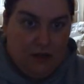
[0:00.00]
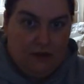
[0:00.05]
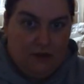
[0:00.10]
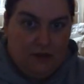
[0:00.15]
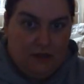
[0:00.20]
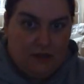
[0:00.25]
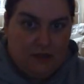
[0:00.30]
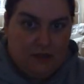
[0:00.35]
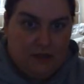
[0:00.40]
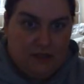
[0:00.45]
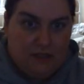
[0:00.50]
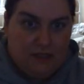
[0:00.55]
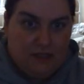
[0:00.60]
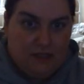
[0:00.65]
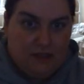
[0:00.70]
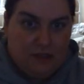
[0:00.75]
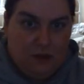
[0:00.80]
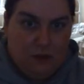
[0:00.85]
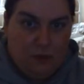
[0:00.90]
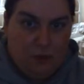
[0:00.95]
this is a
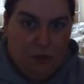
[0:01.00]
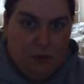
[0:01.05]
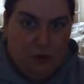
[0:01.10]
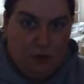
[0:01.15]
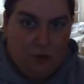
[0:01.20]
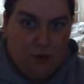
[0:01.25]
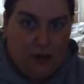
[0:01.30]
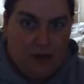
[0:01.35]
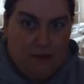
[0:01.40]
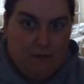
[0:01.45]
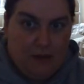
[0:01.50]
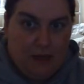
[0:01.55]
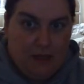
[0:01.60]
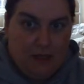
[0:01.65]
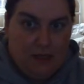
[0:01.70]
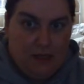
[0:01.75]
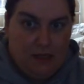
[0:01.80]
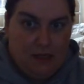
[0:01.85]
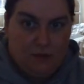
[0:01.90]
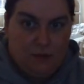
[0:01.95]
nice little walkway I made.